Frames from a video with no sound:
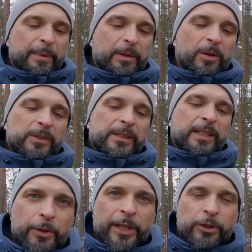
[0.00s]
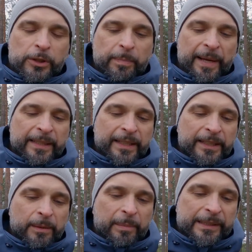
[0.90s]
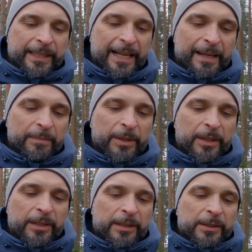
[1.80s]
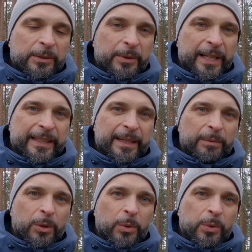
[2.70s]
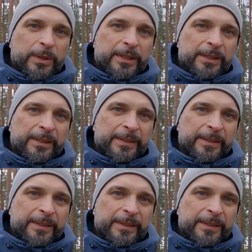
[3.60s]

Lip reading: because you need to spend a little bit time to get them loose.